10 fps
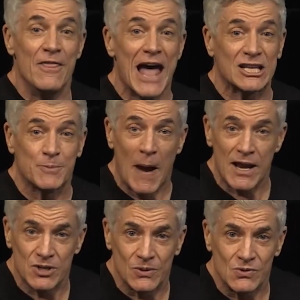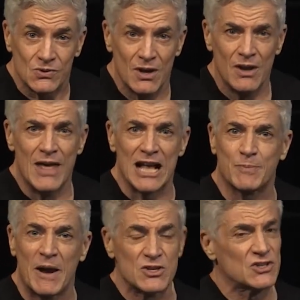That's patience.
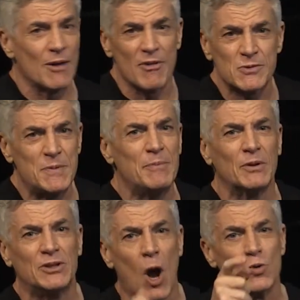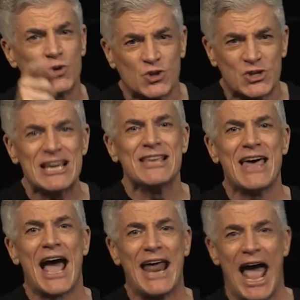That's patience. Sometimes people don't see
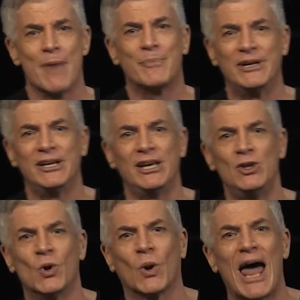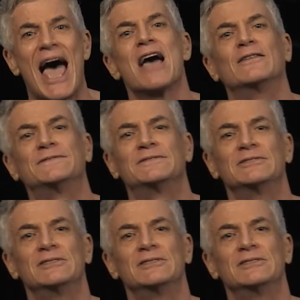that happening in your life.